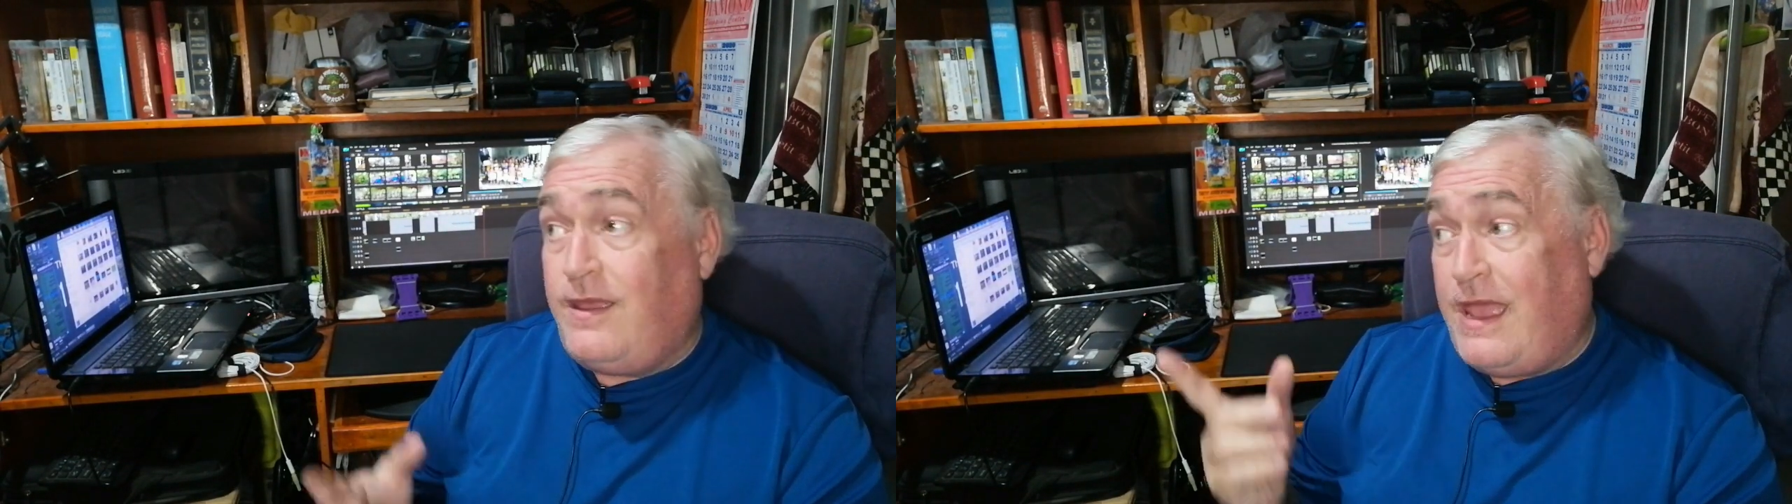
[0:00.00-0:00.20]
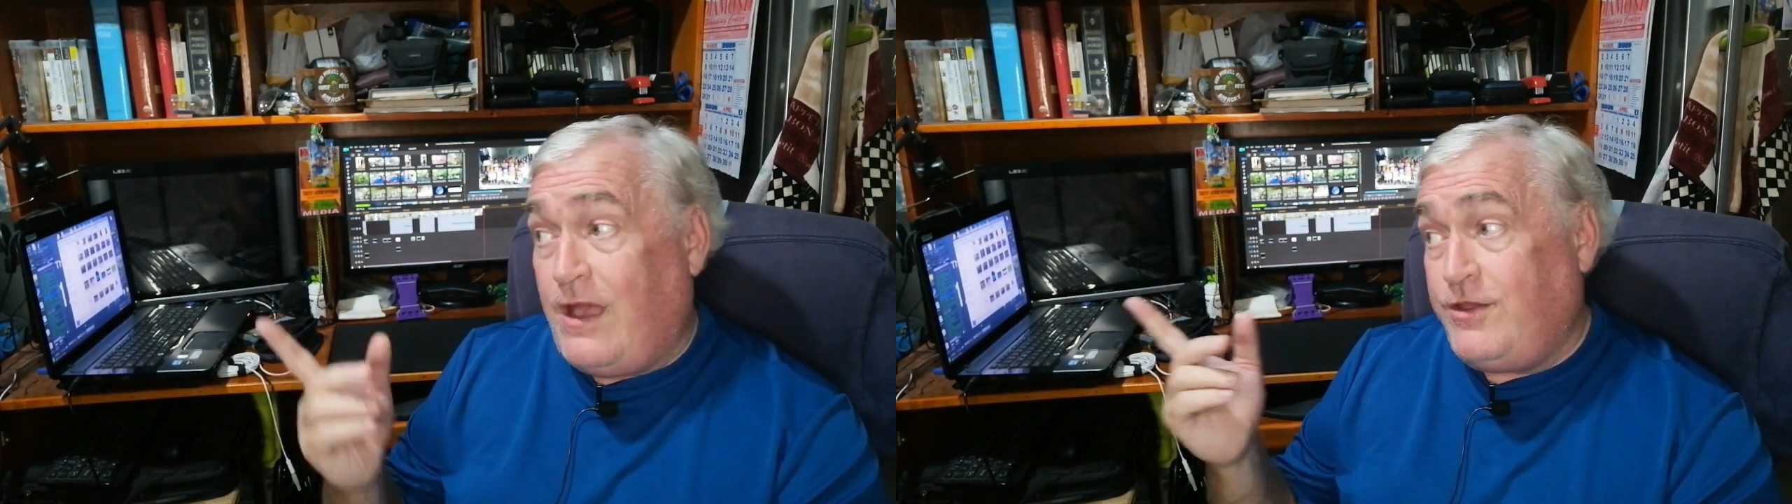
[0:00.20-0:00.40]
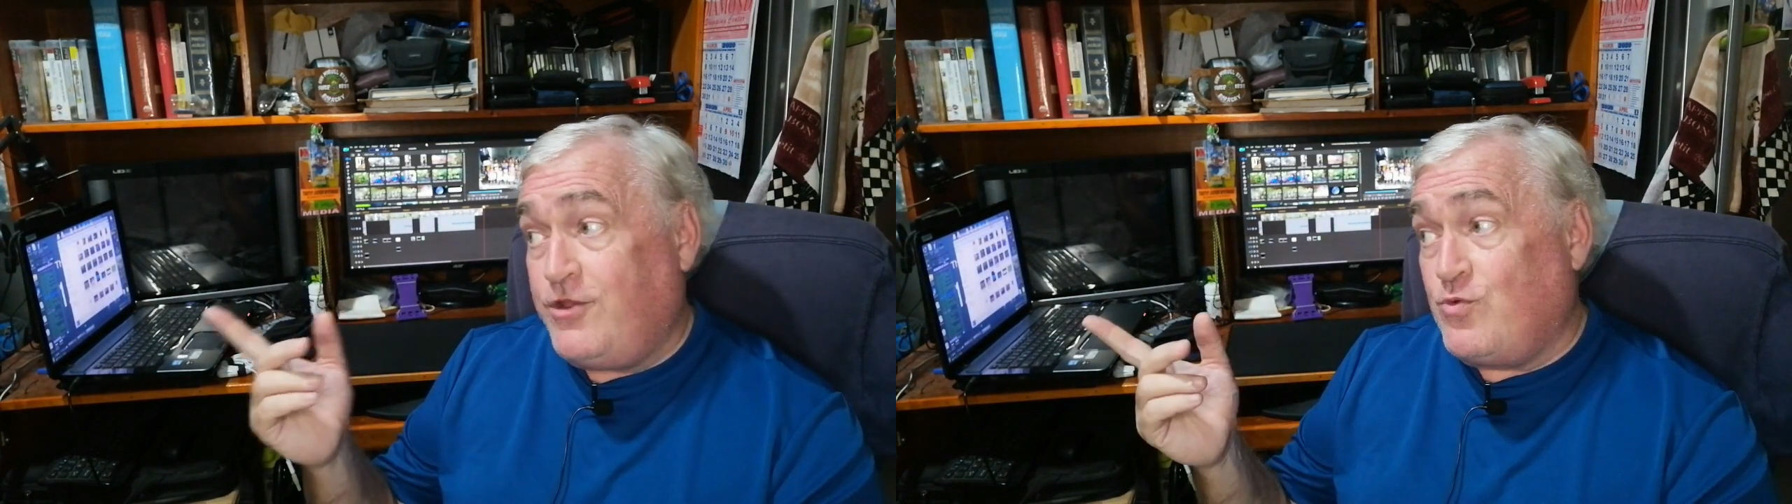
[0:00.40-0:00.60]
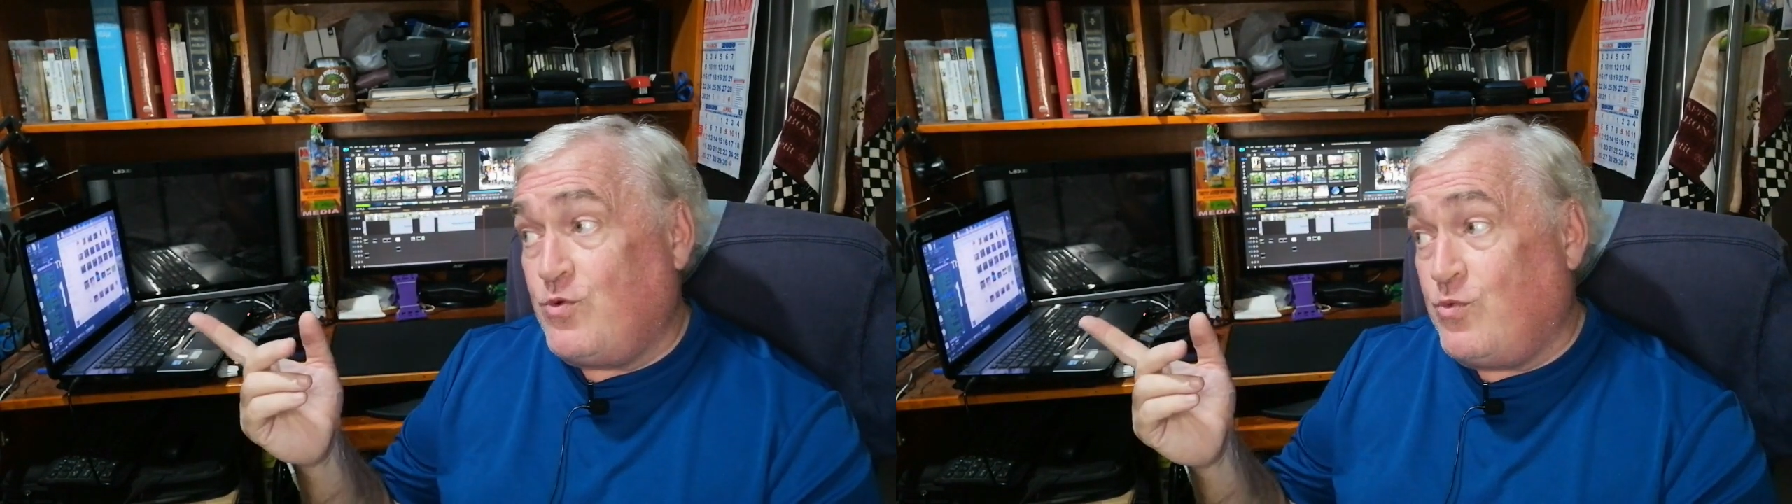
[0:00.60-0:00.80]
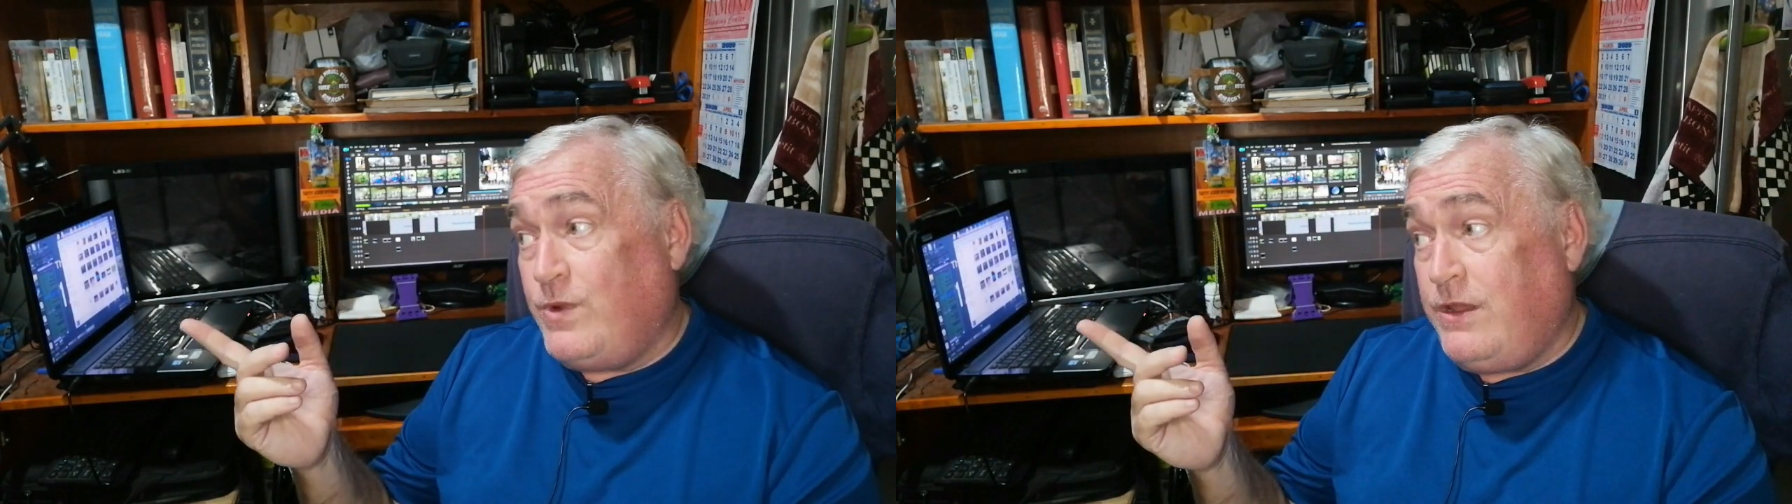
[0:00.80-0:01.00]
Out here
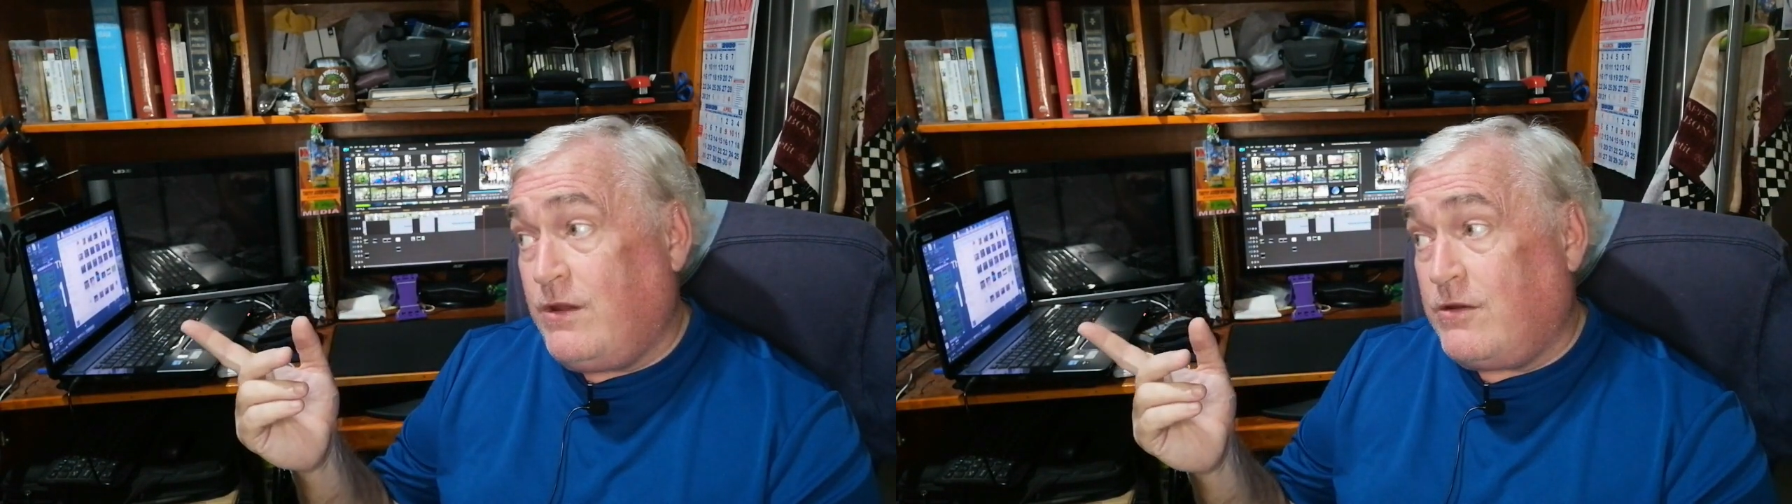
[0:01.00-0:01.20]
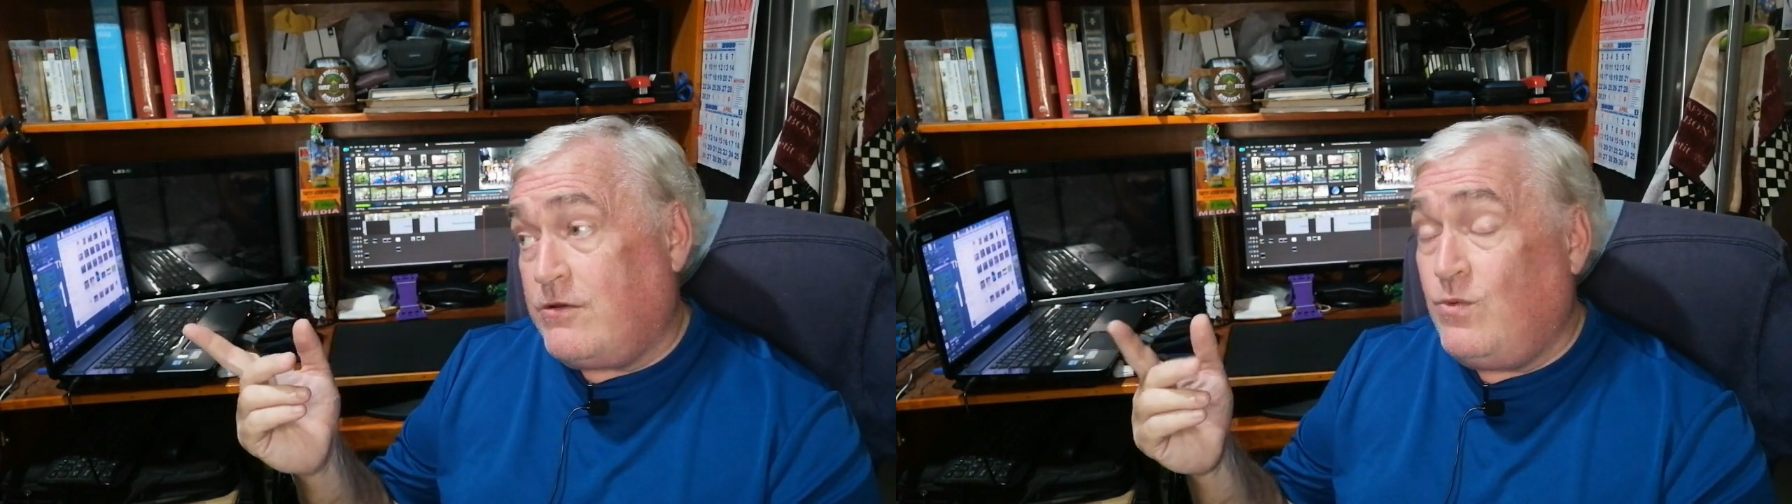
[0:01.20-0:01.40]
where we are,